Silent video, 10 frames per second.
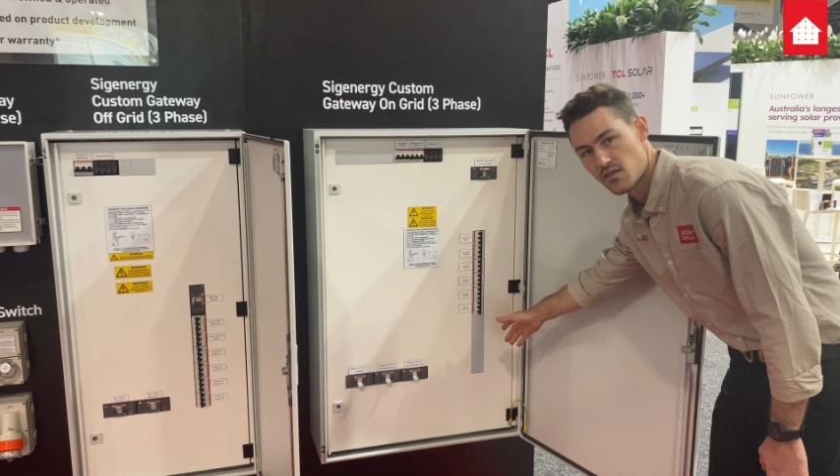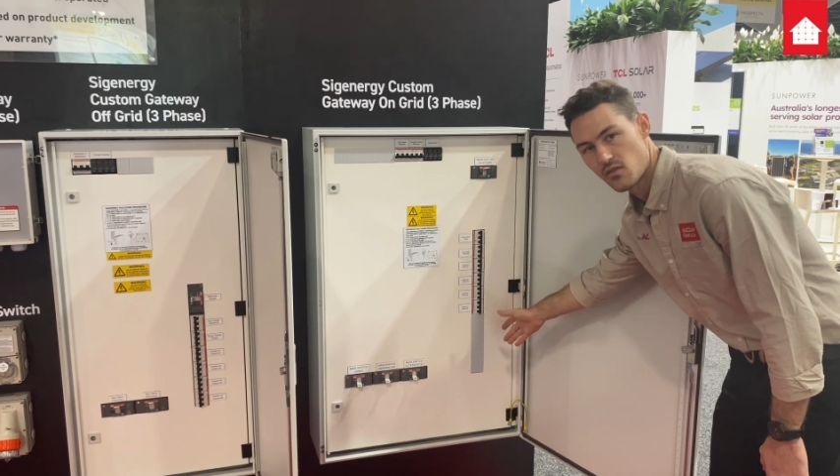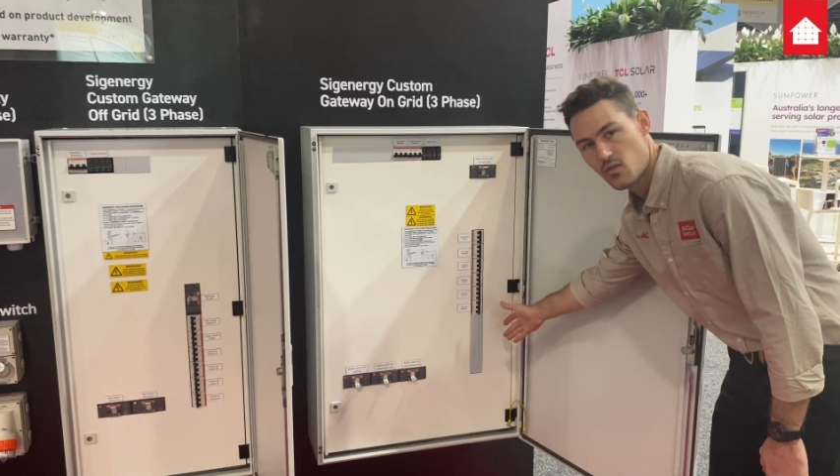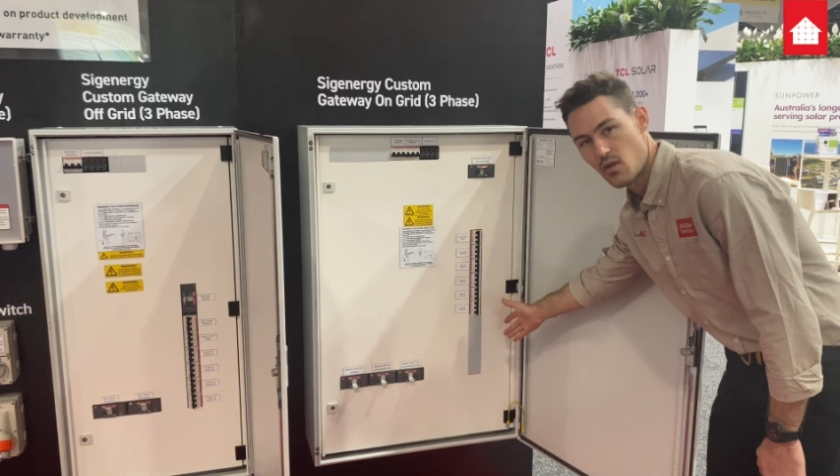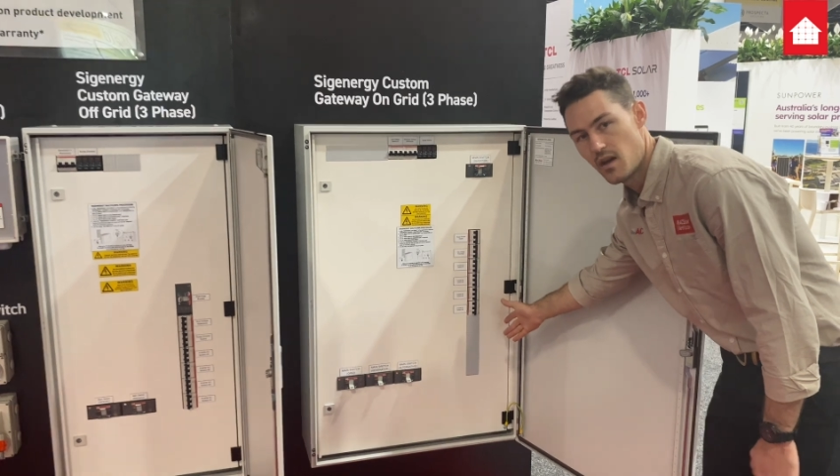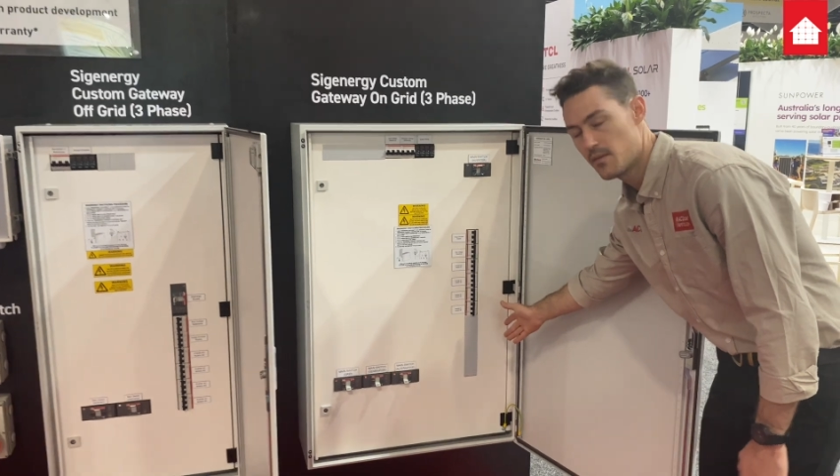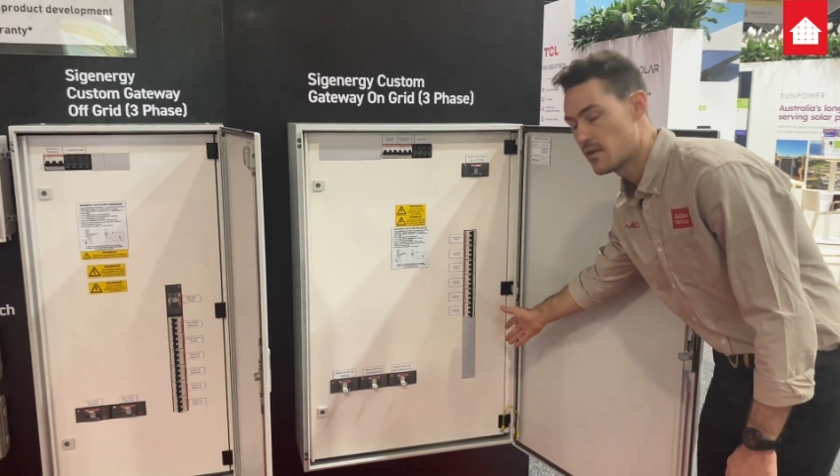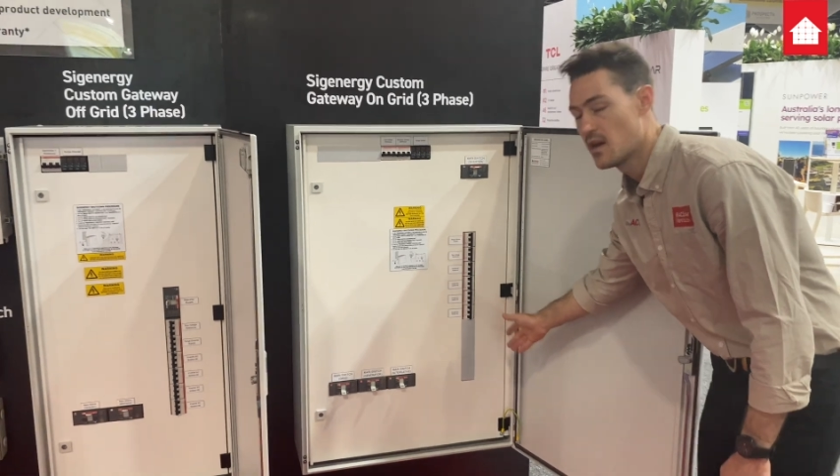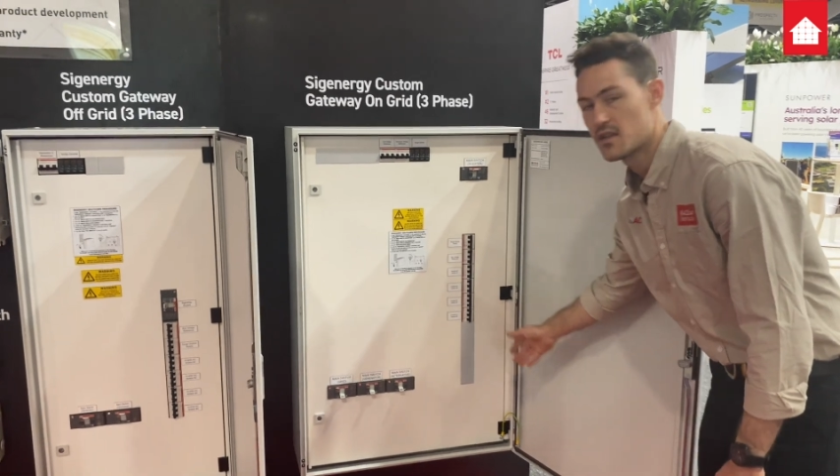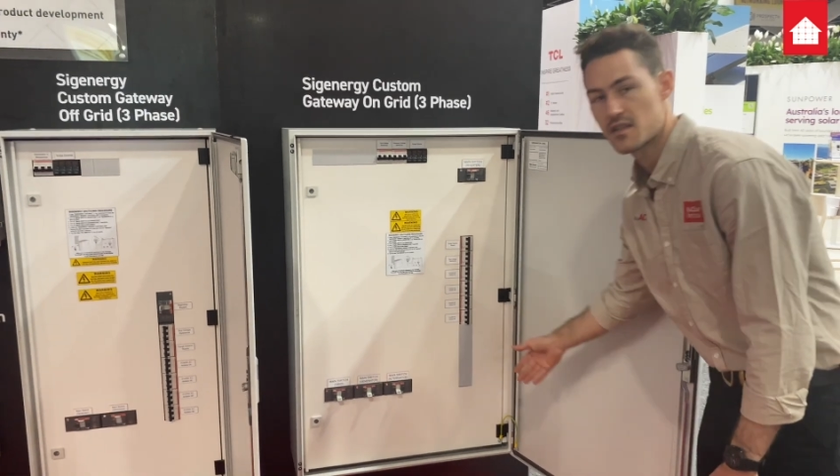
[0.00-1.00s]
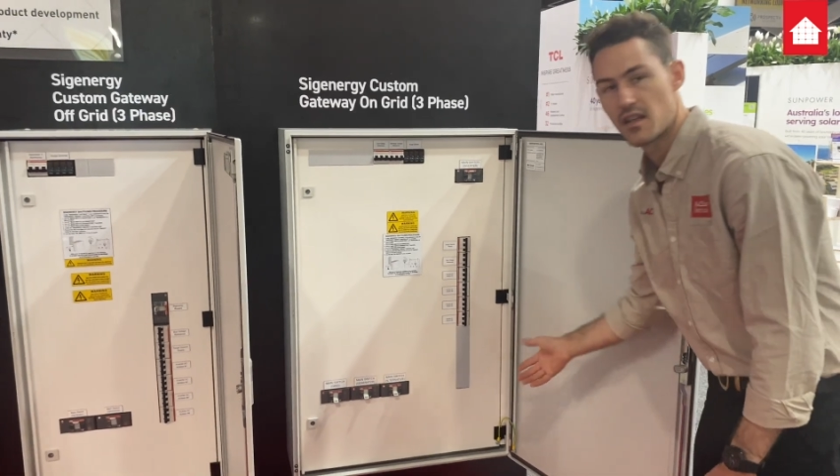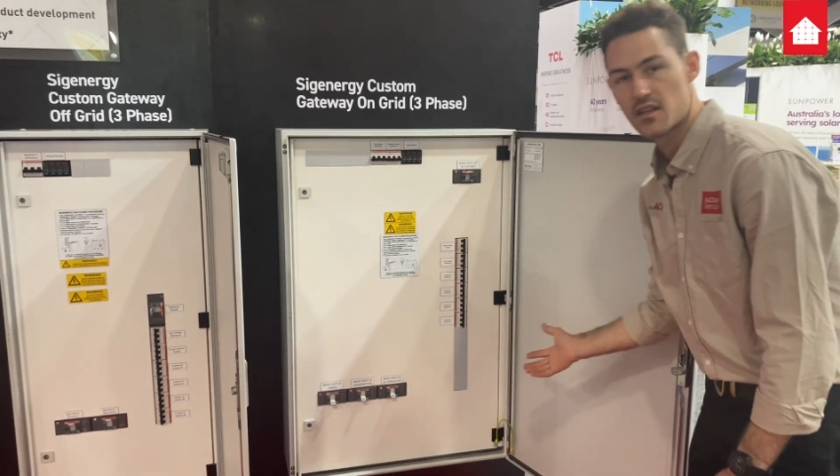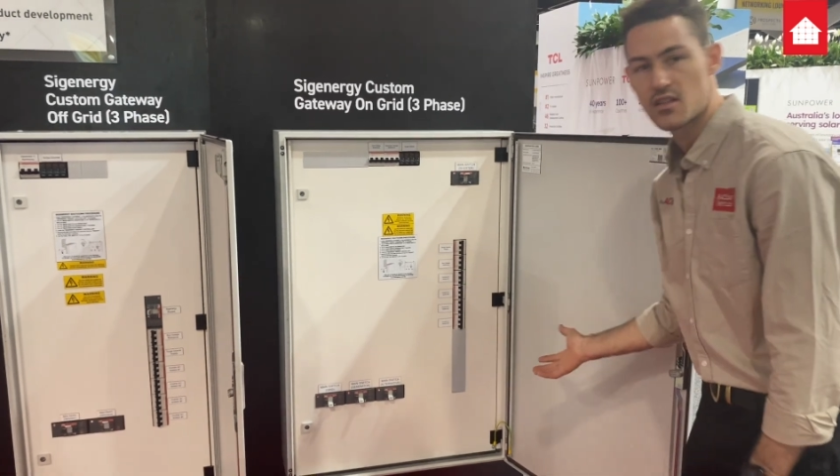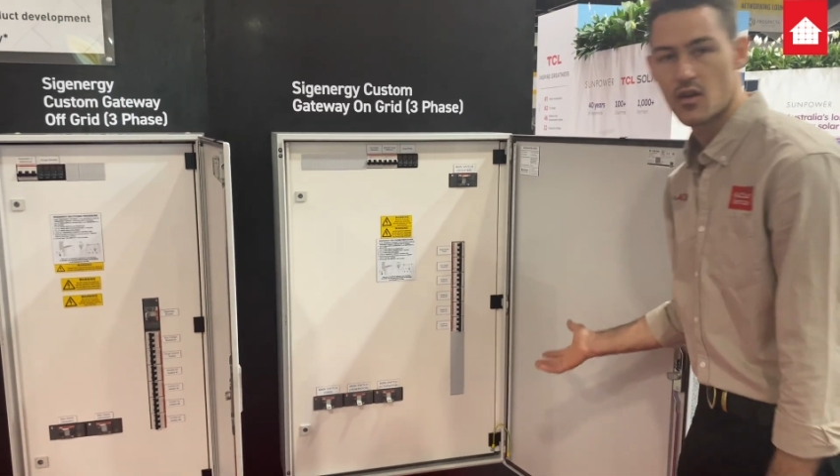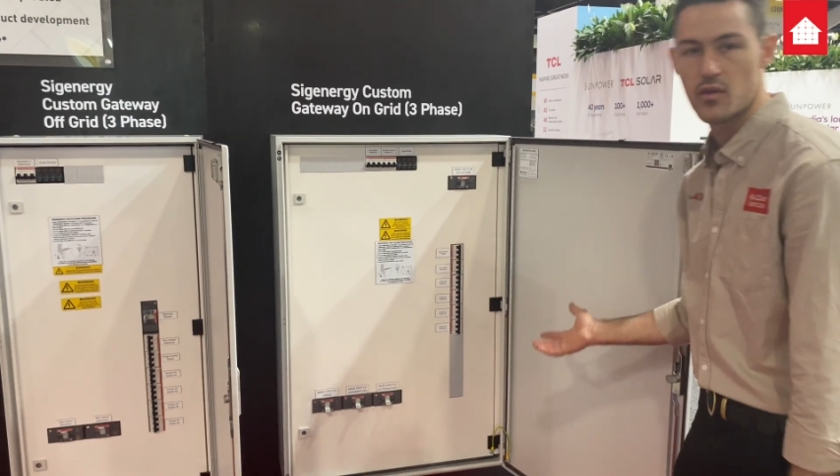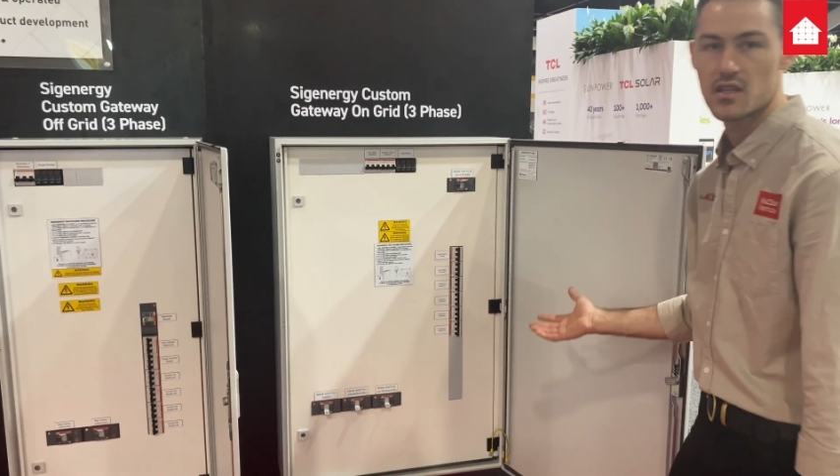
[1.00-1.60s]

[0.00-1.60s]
you require. Just let us know